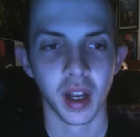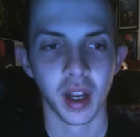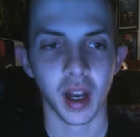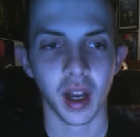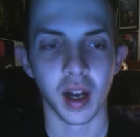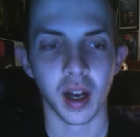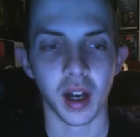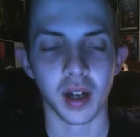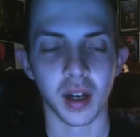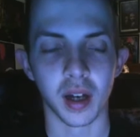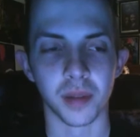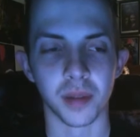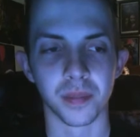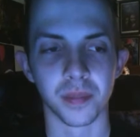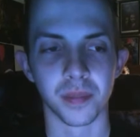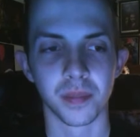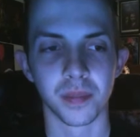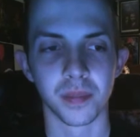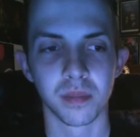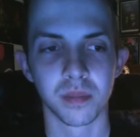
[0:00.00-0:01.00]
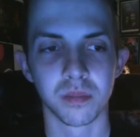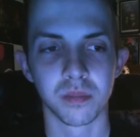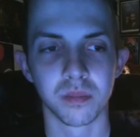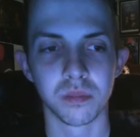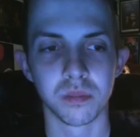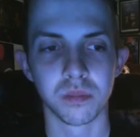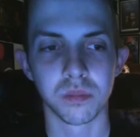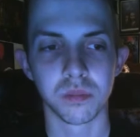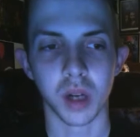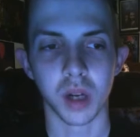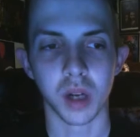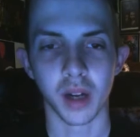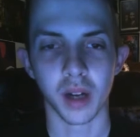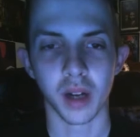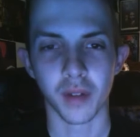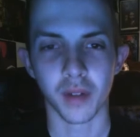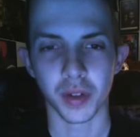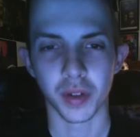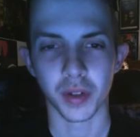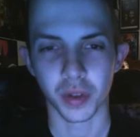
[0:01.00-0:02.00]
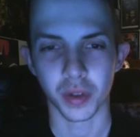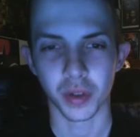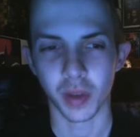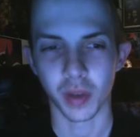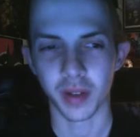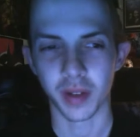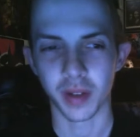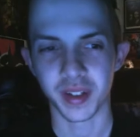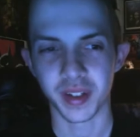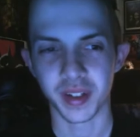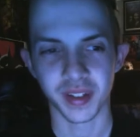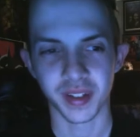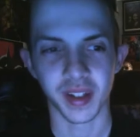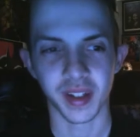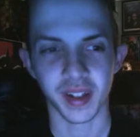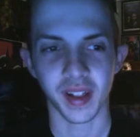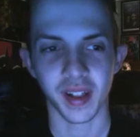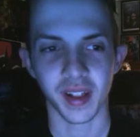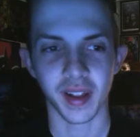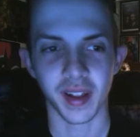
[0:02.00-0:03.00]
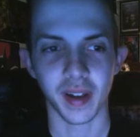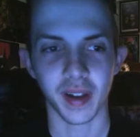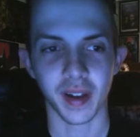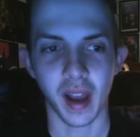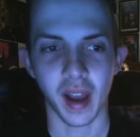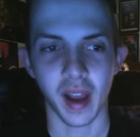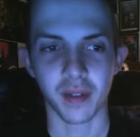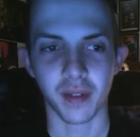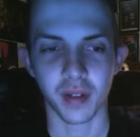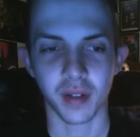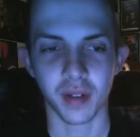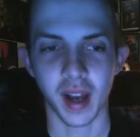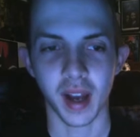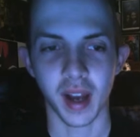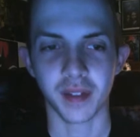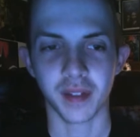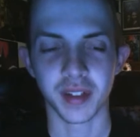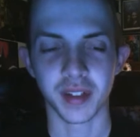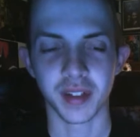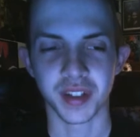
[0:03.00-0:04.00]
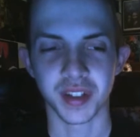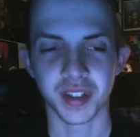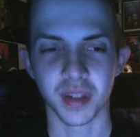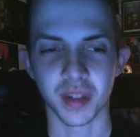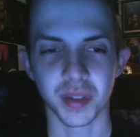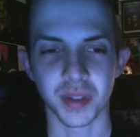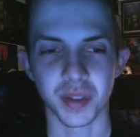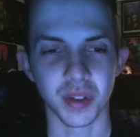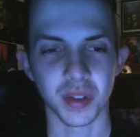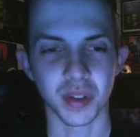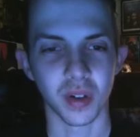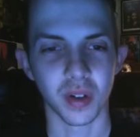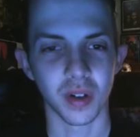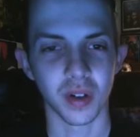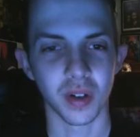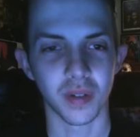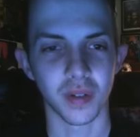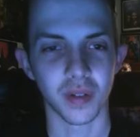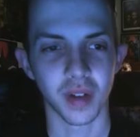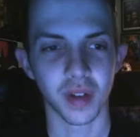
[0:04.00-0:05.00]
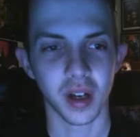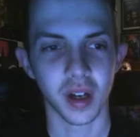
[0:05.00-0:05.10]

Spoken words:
But I've also read recently that they have crafted some sort of